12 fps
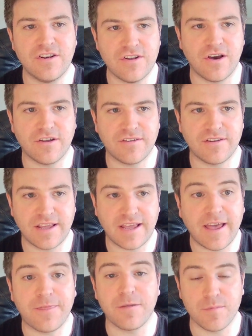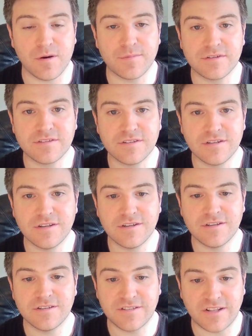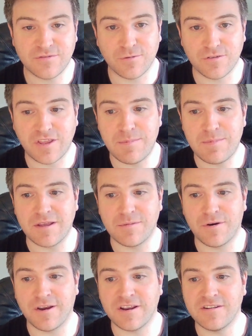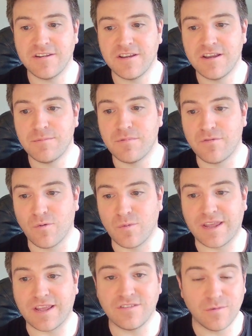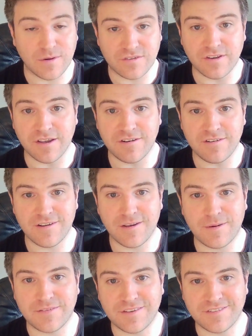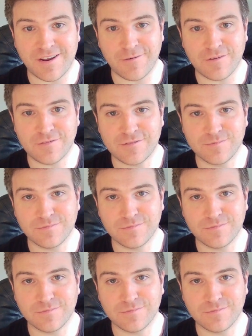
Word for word: not at the moment. So that's worth keeping in mind before we get too excited about these narratives.